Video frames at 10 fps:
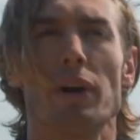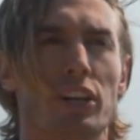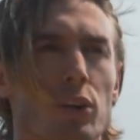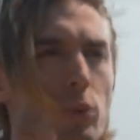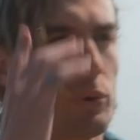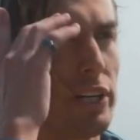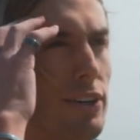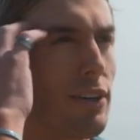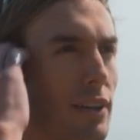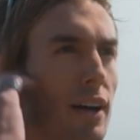my
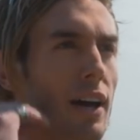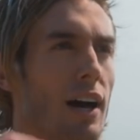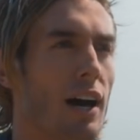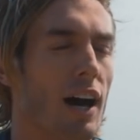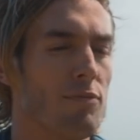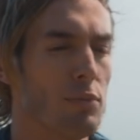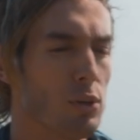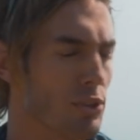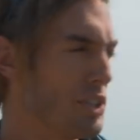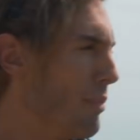career, I've
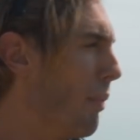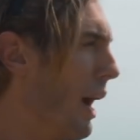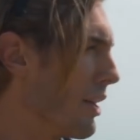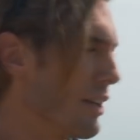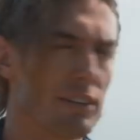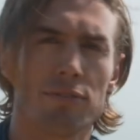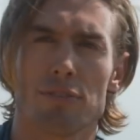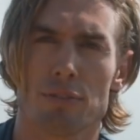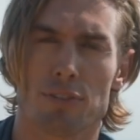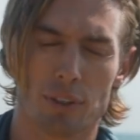mostly done modeling
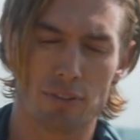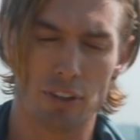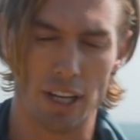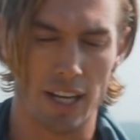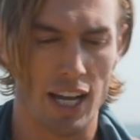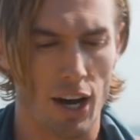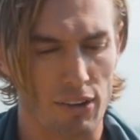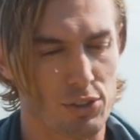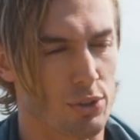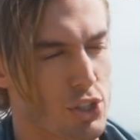for forever, and now
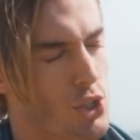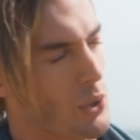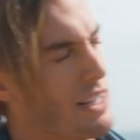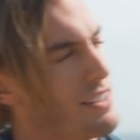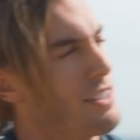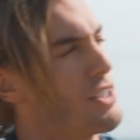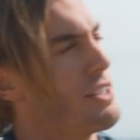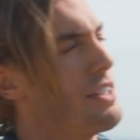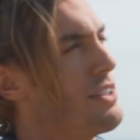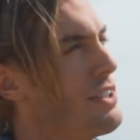I've sort of
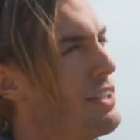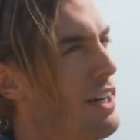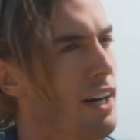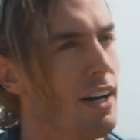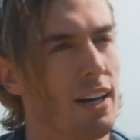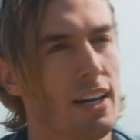transitioned into the